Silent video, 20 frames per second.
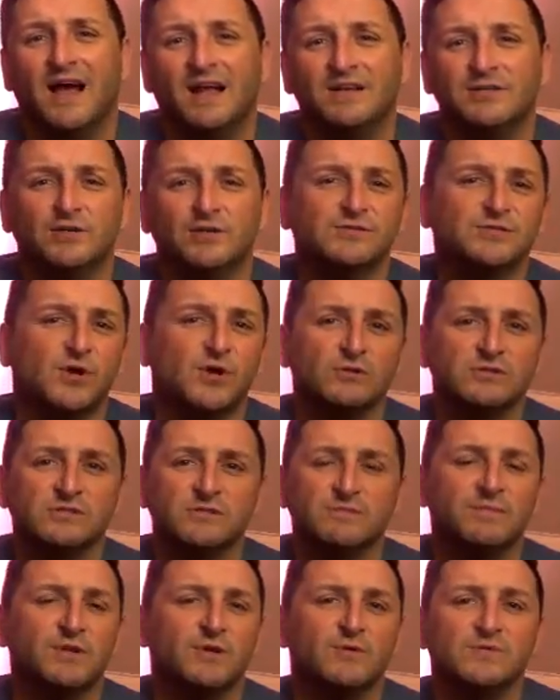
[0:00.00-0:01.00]
and you're told
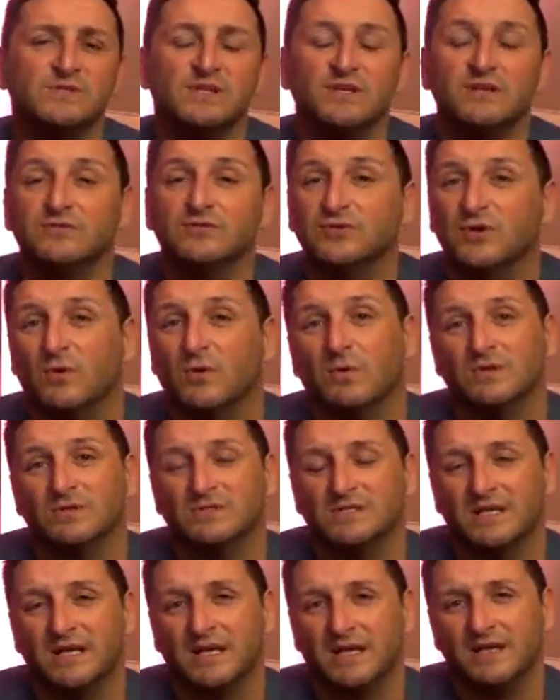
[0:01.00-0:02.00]
some news that you don't
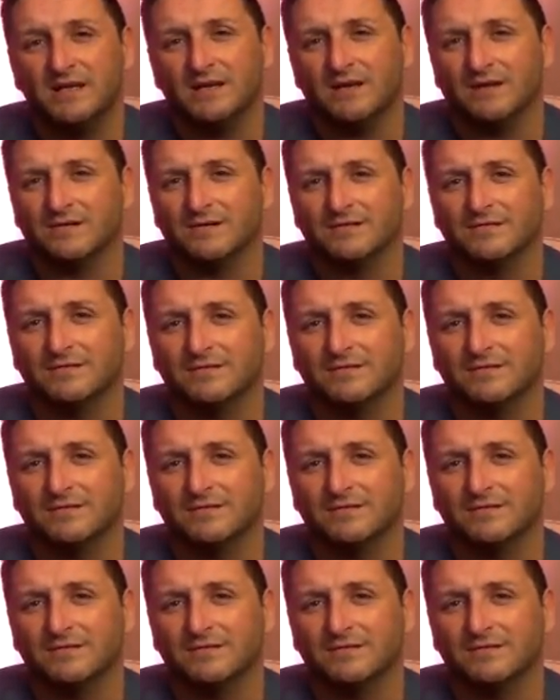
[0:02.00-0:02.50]
want to hear.